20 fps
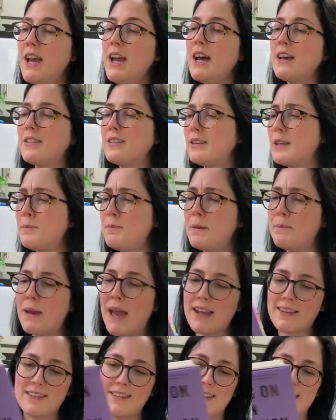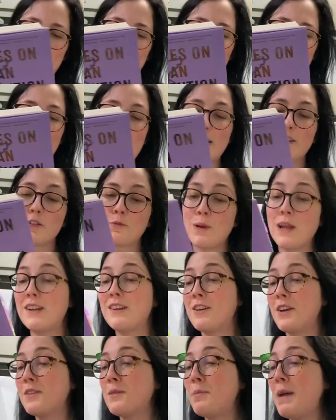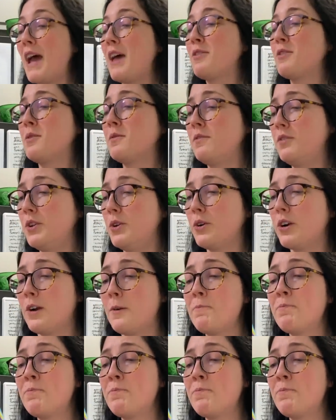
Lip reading: a sleepy backseat, nails painted on the bathroom floor.